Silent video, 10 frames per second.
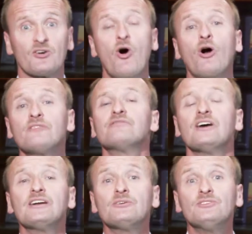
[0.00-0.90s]
her heart
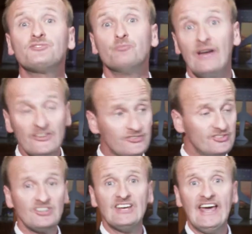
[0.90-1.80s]
failure as
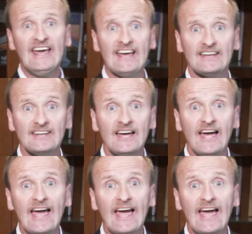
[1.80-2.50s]
best you can,